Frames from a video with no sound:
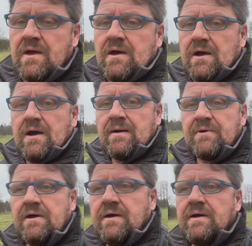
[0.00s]

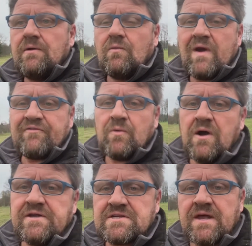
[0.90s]
Weather
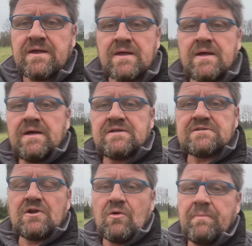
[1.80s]
wise, this is
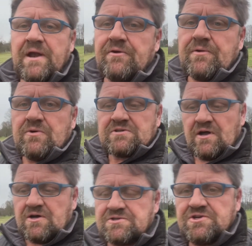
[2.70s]
a lot better than it was
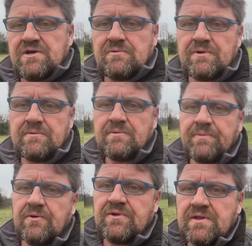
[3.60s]
last year. We were
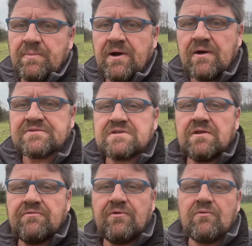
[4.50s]
building the paths at
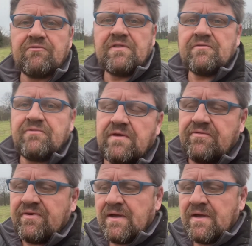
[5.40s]
the 4th and the 5th,